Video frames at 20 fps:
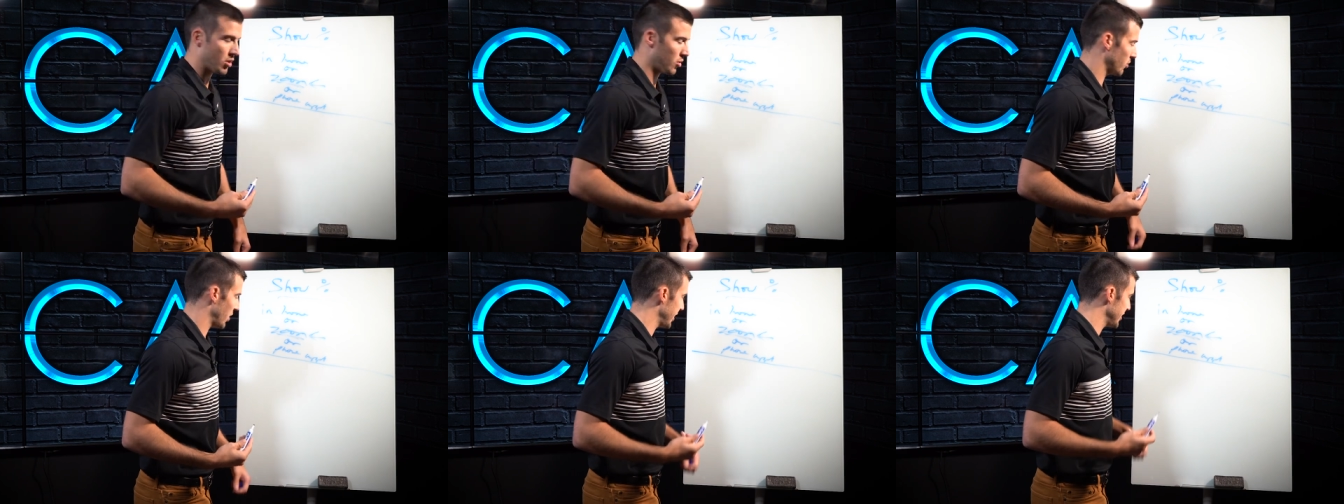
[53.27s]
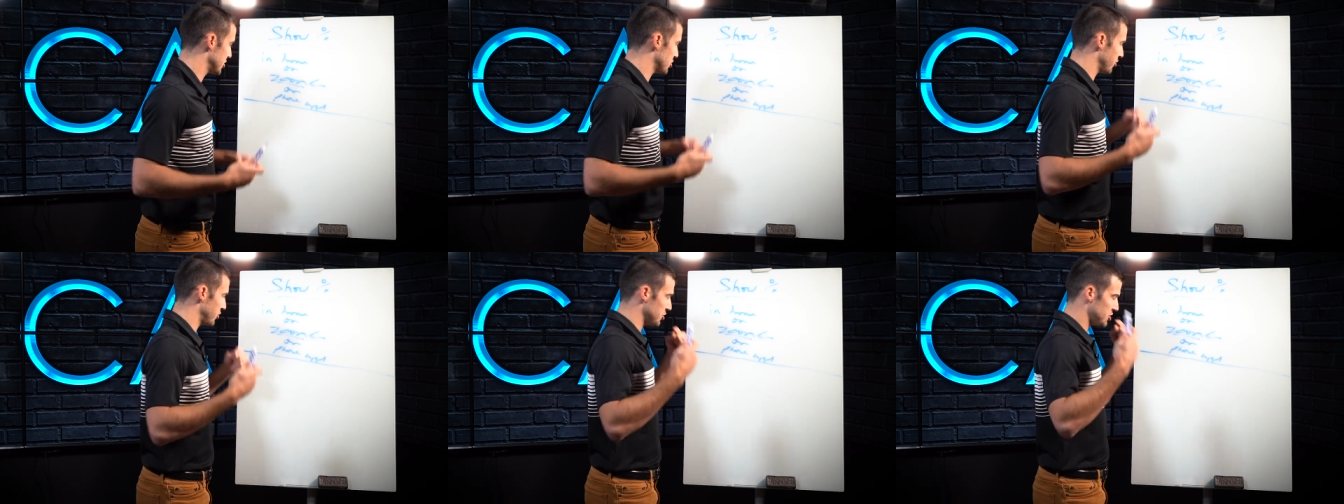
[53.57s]

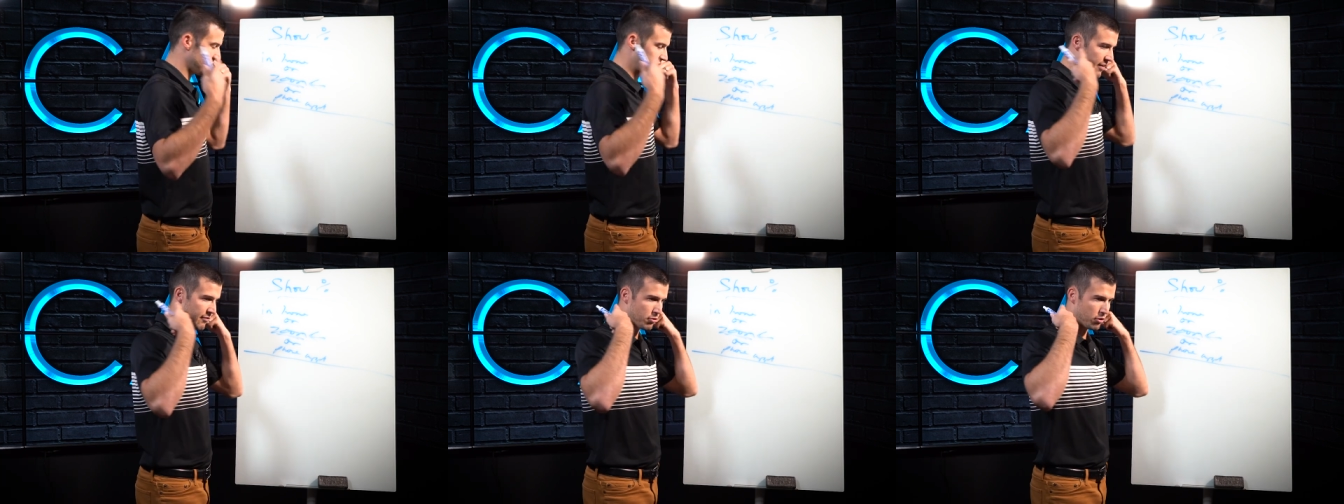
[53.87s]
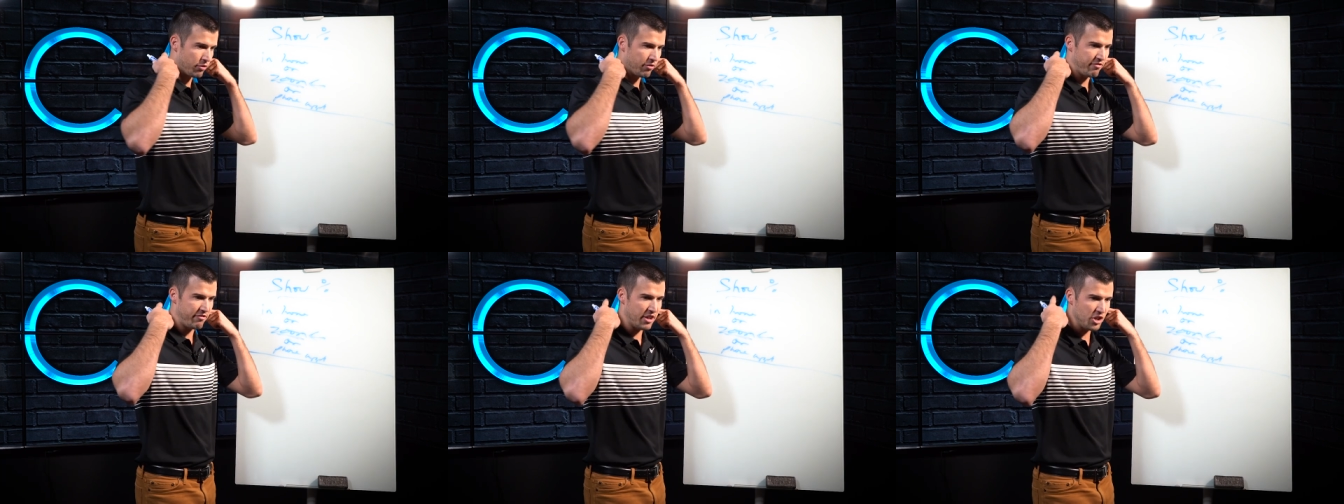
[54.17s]
Right? So there's
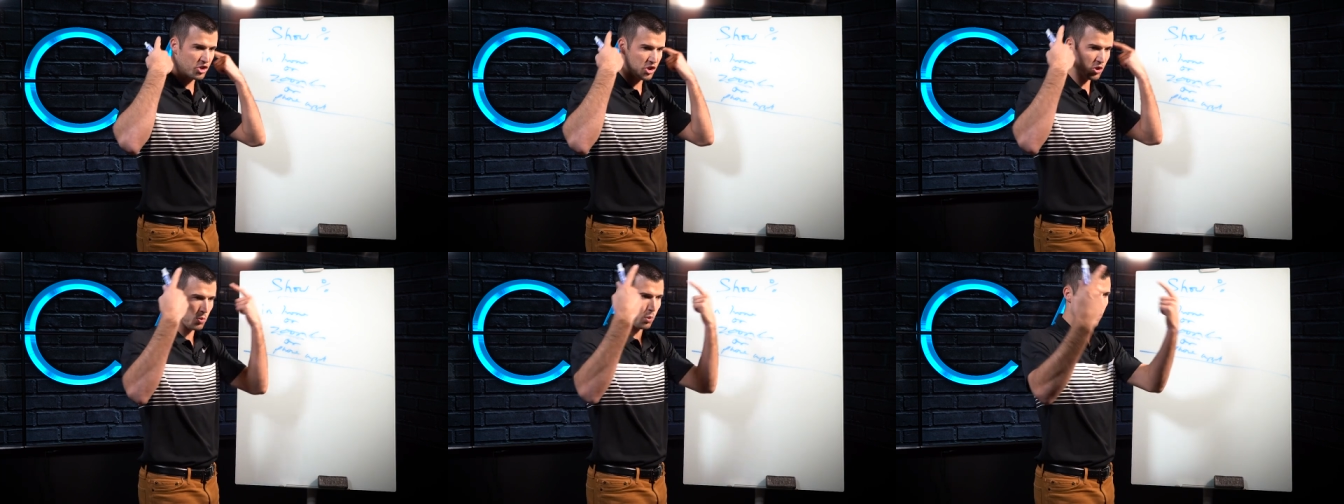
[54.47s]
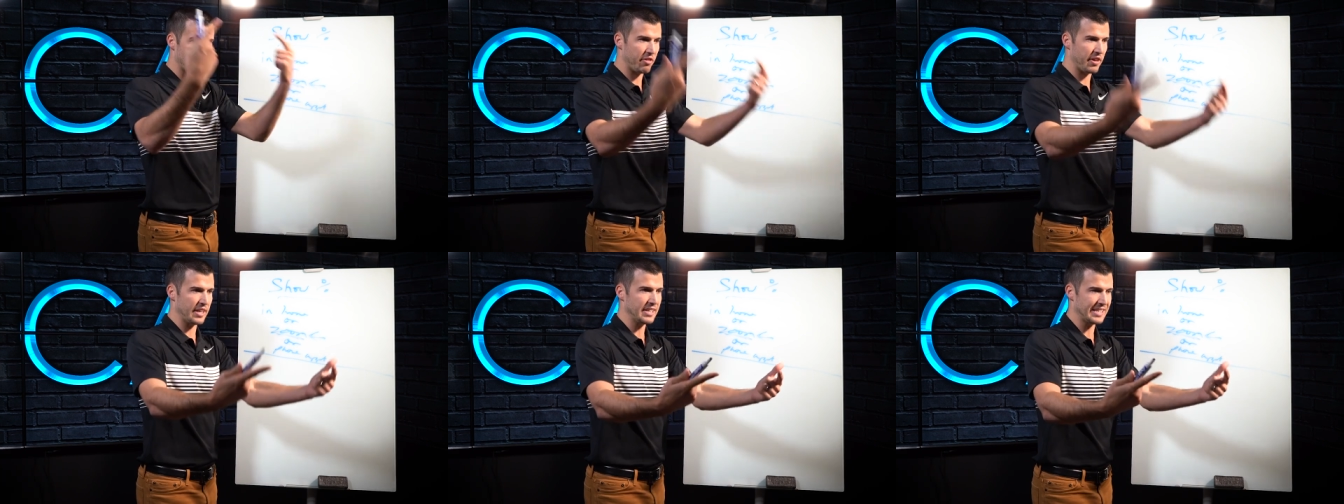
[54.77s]
several
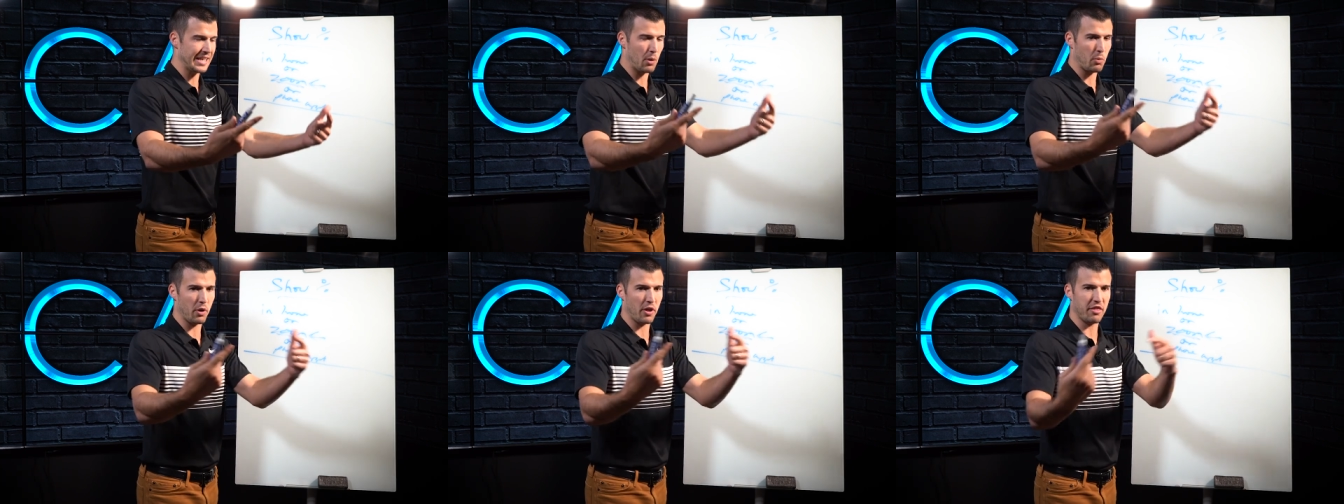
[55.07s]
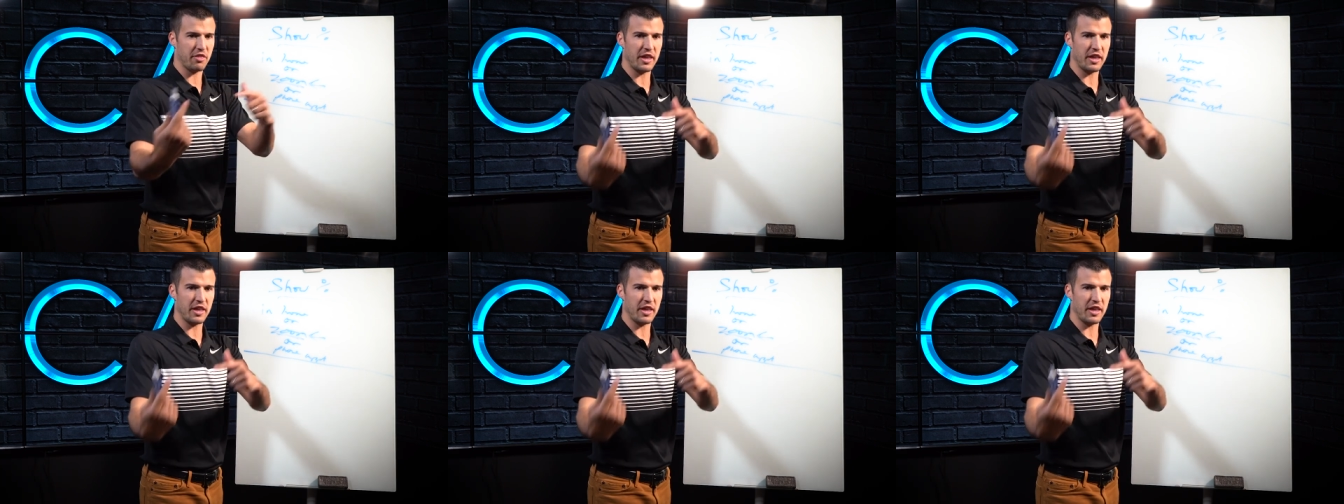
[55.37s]
visual things that I want to